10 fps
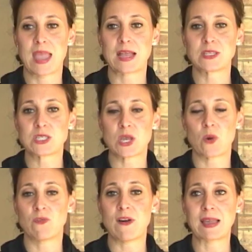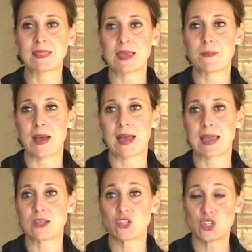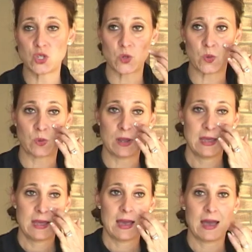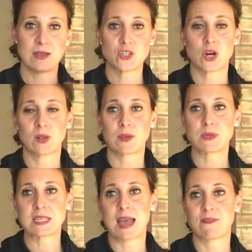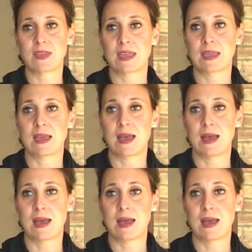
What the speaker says: And so finally by June, Charlie was having